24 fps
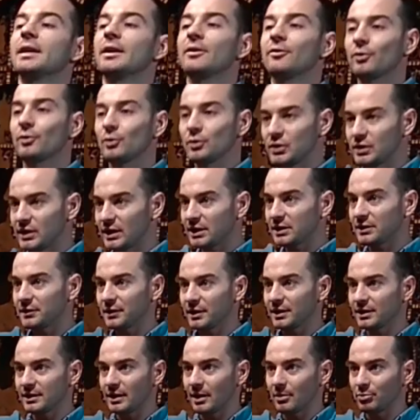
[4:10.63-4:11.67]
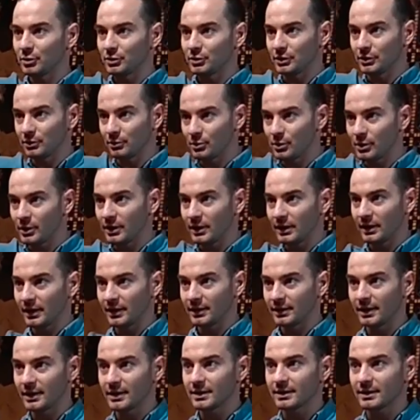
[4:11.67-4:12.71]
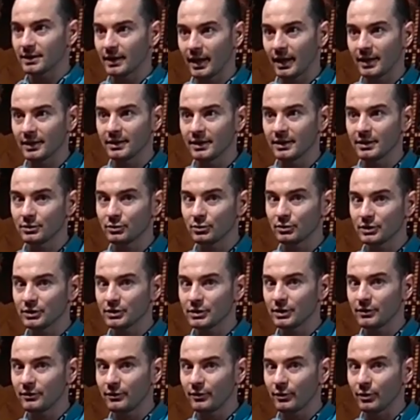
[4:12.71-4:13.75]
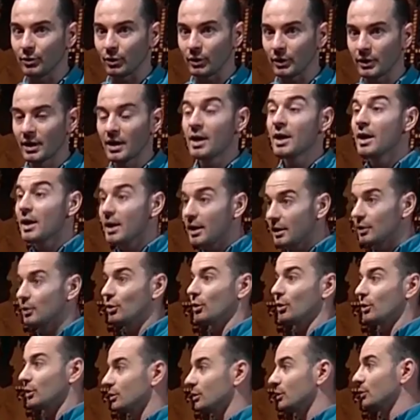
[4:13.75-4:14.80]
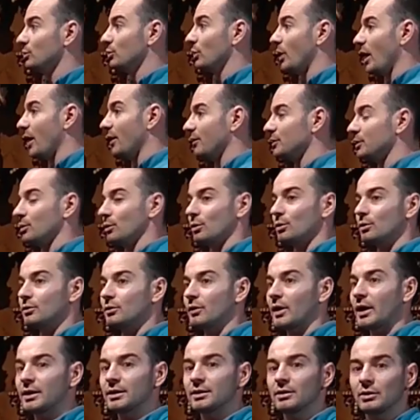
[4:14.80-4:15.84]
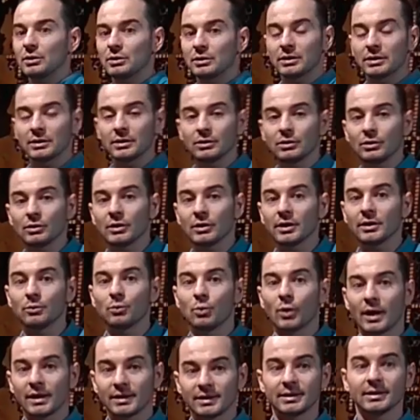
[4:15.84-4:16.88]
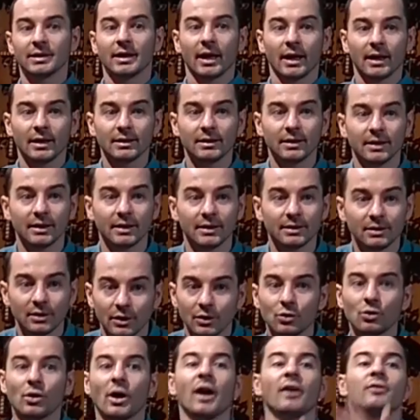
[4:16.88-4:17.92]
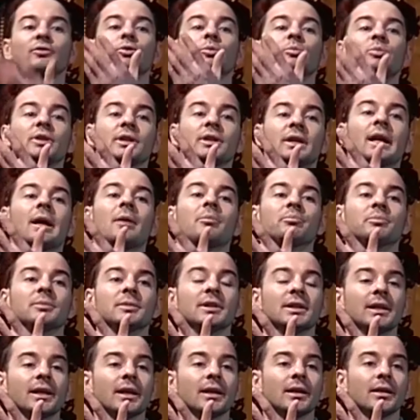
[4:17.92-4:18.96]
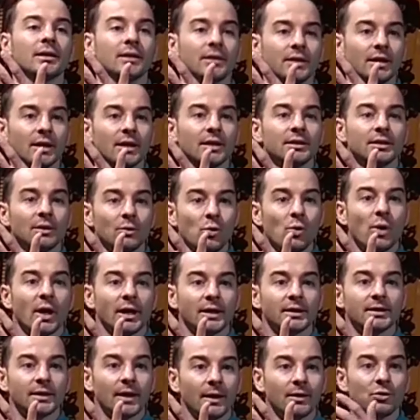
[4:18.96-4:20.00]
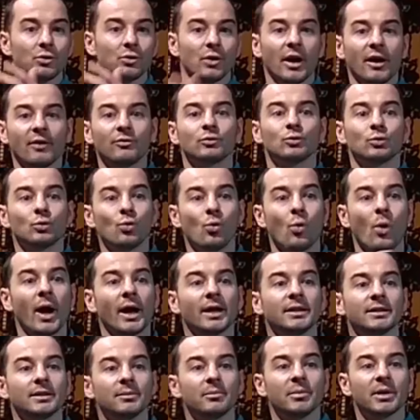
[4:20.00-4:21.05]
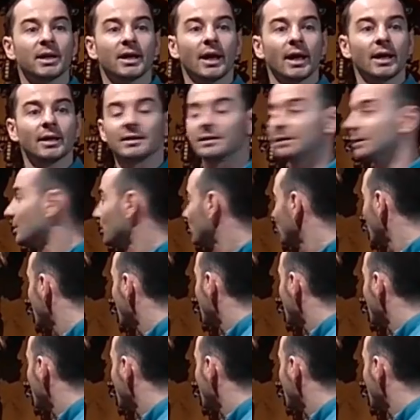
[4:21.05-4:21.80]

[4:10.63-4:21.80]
Yeah, from 6 feet up on the wall, it takes 8 days to reach the floor. In order to have the clock running continuously, once in 8 days, you have to bring up again the weights. Yeah, you have to wind the mechanism.